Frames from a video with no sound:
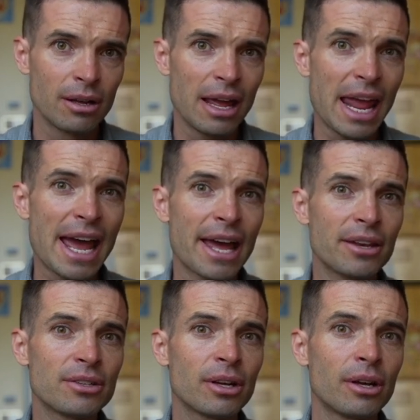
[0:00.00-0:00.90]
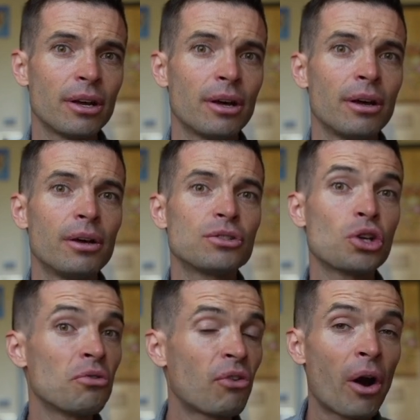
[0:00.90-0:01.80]
and
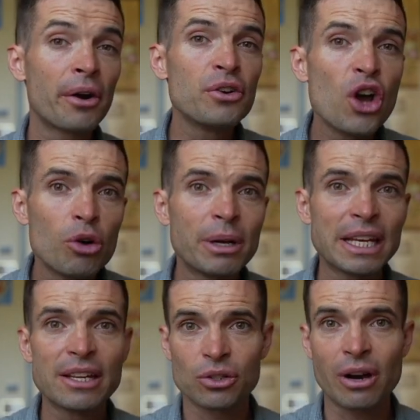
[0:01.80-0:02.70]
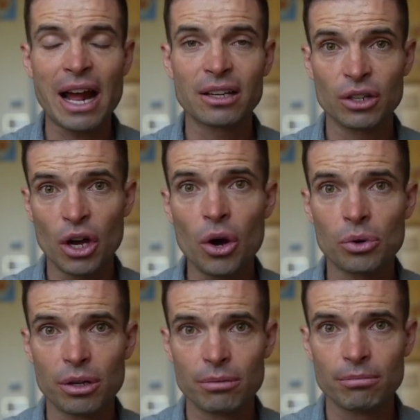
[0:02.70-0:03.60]
so far nobody has cracked the code.